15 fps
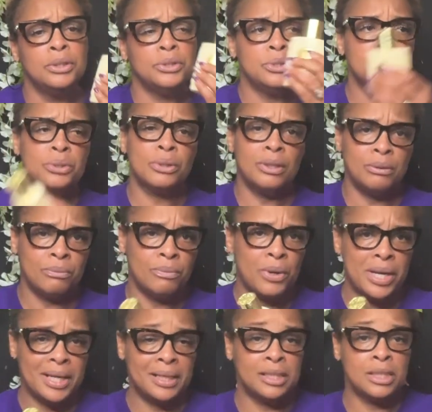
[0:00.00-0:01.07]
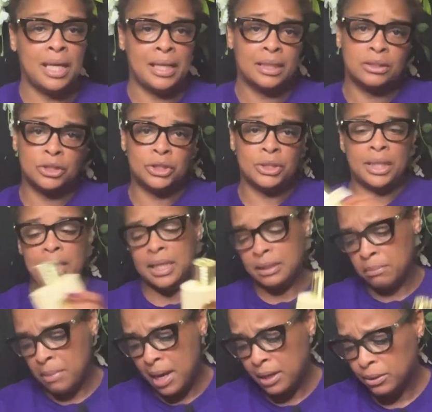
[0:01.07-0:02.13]
you started wearing it like straight out the
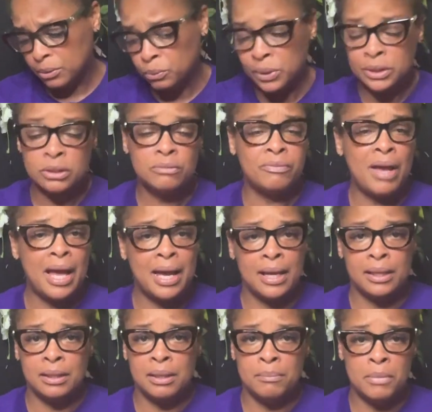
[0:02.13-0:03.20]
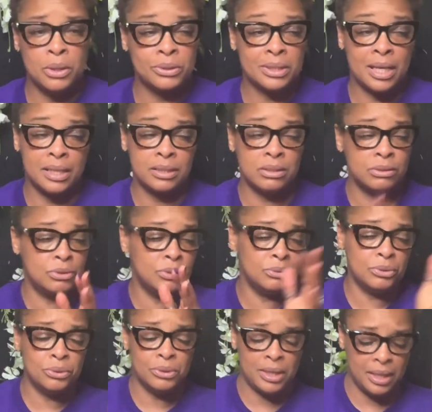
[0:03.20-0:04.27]
bottle, which is fine in most cases. You can
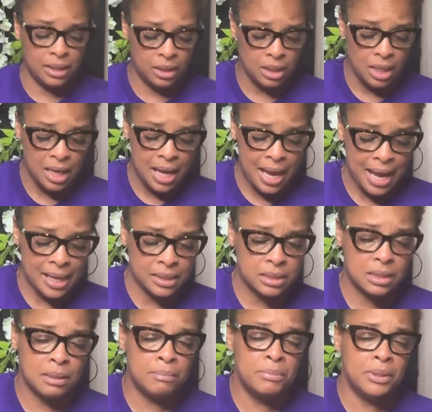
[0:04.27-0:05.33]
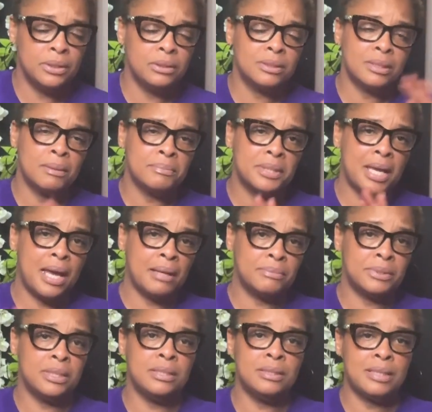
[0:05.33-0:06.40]
do that. I said, but sometimes
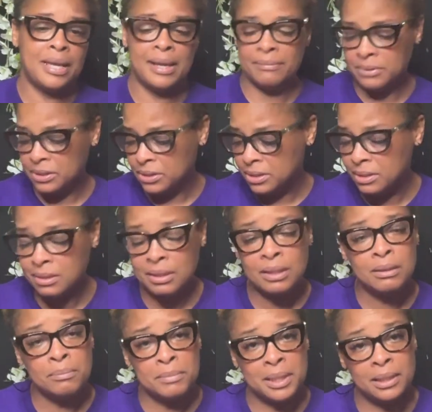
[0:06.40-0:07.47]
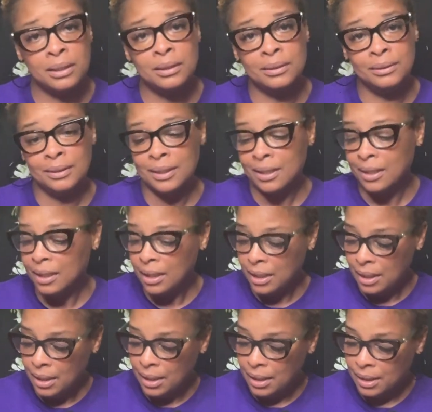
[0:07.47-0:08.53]
these have to sit a minute.
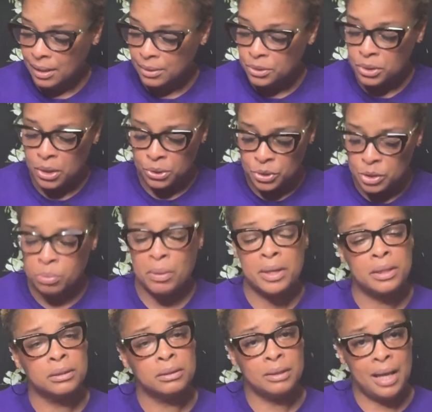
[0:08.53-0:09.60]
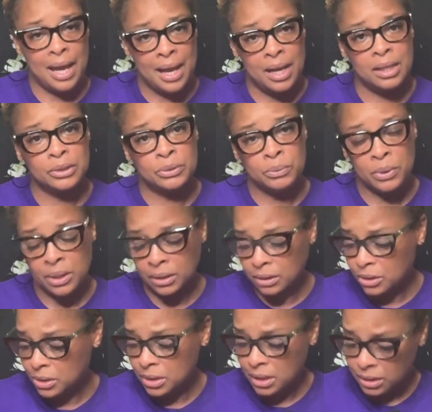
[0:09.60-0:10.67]
You spray a little out, you
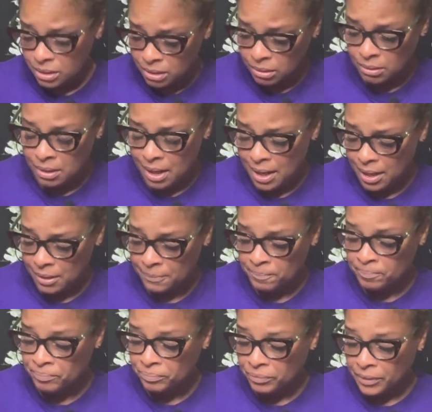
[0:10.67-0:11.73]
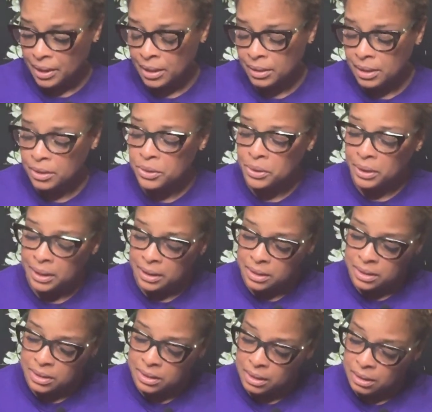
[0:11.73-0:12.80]
test a little out, and then you let it
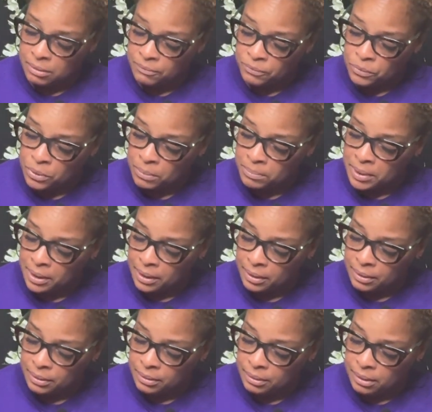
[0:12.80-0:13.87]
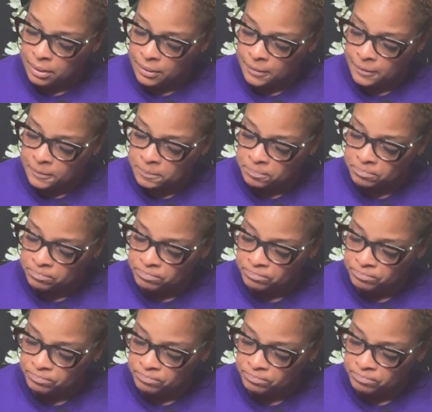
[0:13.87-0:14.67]
sit for a bit. Um,